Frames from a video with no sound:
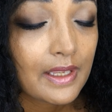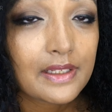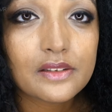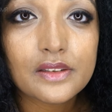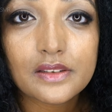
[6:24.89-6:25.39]

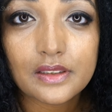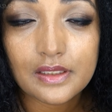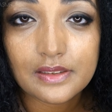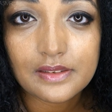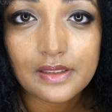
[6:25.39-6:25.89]
And the
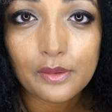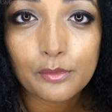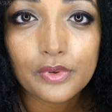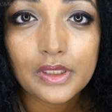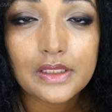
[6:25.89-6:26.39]
second step
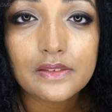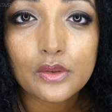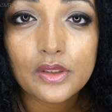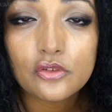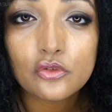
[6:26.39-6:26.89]
is
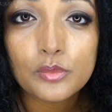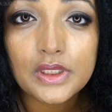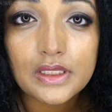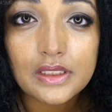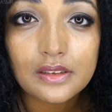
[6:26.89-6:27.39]
going to
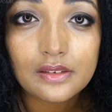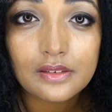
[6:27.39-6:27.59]
be